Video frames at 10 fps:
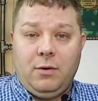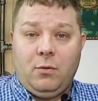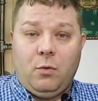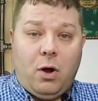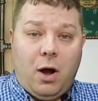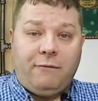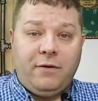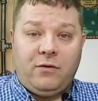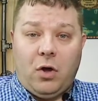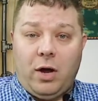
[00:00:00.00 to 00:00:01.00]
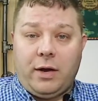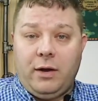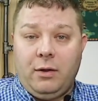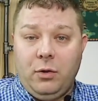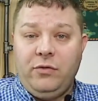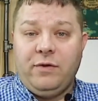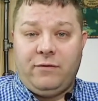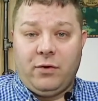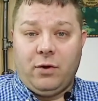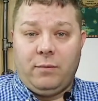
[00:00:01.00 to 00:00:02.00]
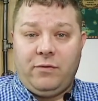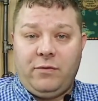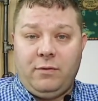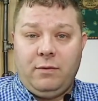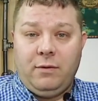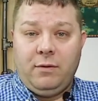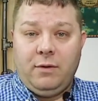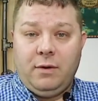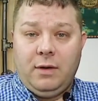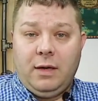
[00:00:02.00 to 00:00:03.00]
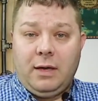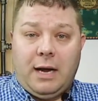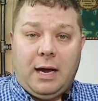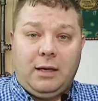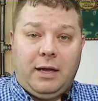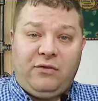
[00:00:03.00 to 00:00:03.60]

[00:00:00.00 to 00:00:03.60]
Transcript: will often talk in elusive terms, kind of like